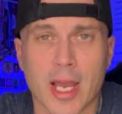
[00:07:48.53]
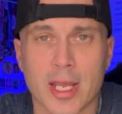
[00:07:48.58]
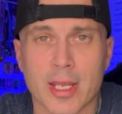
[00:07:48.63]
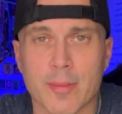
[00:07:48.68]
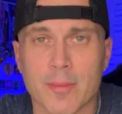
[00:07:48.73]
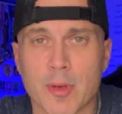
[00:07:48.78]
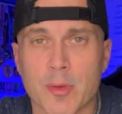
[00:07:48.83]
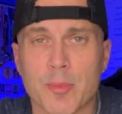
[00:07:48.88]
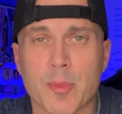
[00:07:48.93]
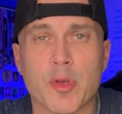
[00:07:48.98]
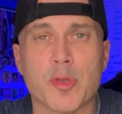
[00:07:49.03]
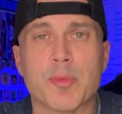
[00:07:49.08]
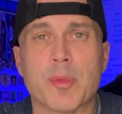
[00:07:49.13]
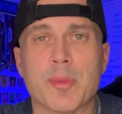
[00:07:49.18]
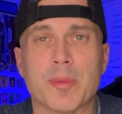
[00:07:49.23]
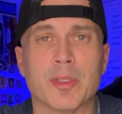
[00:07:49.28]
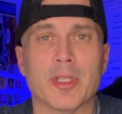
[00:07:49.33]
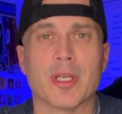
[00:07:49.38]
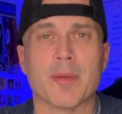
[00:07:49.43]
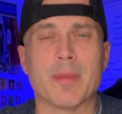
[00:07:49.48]
I mean, most
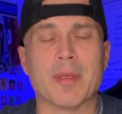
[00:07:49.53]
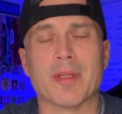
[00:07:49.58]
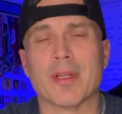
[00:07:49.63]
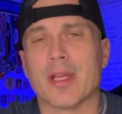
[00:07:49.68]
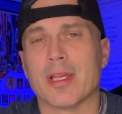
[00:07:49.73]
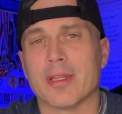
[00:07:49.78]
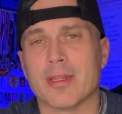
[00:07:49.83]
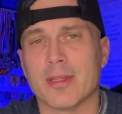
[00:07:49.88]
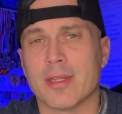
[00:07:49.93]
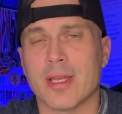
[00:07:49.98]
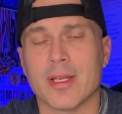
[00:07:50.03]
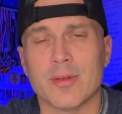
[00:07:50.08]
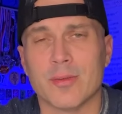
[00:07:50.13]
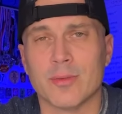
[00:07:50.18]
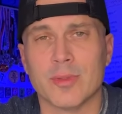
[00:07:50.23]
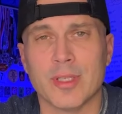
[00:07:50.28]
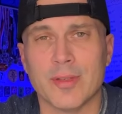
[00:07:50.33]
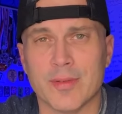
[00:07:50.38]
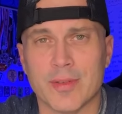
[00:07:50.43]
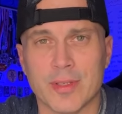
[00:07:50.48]
people look at me like they don't
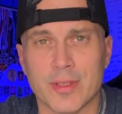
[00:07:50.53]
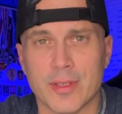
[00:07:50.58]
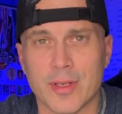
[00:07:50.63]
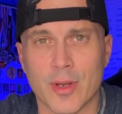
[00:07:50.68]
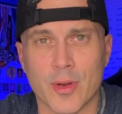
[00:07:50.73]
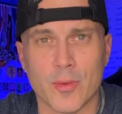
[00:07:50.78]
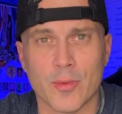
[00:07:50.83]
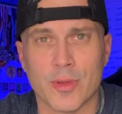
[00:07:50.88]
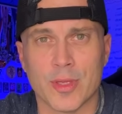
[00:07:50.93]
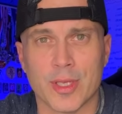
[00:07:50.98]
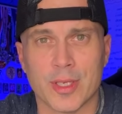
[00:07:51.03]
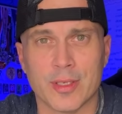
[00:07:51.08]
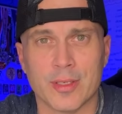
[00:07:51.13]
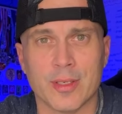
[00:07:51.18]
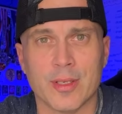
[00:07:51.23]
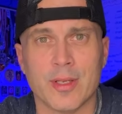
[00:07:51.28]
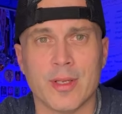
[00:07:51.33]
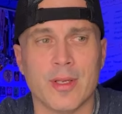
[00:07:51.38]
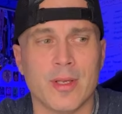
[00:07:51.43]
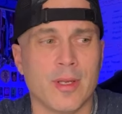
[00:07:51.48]
even know that
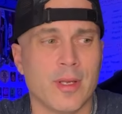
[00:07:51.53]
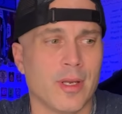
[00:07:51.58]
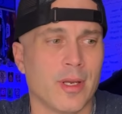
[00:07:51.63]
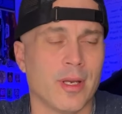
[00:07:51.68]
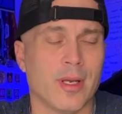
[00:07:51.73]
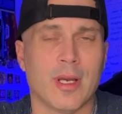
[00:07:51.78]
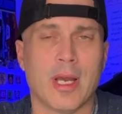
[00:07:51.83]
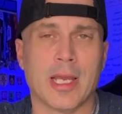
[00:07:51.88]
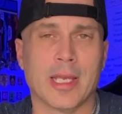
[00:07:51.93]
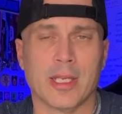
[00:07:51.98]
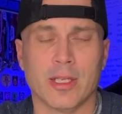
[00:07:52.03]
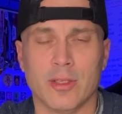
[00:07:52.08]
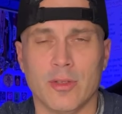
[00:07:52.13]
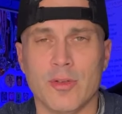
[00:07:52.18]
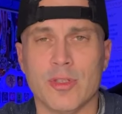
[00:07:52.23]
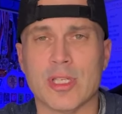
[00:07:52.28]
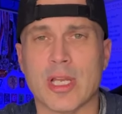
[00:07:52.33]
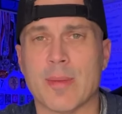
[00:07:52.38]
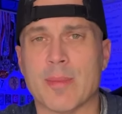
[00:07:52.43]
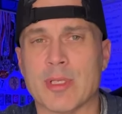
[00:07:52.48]
I could
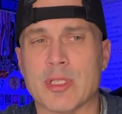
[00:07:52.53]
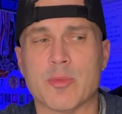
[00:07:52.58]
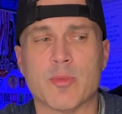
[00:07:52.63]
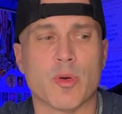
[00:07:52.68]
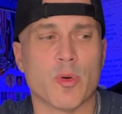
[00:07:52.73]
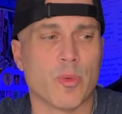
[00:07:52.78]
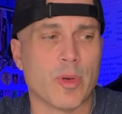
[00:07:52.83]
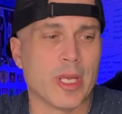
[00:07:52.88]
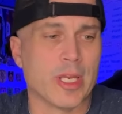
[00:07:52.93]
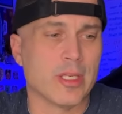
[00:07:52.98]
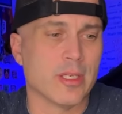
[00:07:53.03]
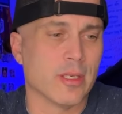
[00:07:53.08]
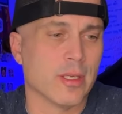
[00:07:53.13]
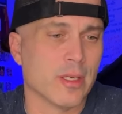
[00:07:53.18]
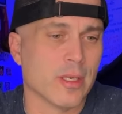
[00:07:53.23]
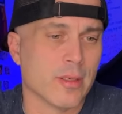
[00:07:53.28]
lose that much more weight.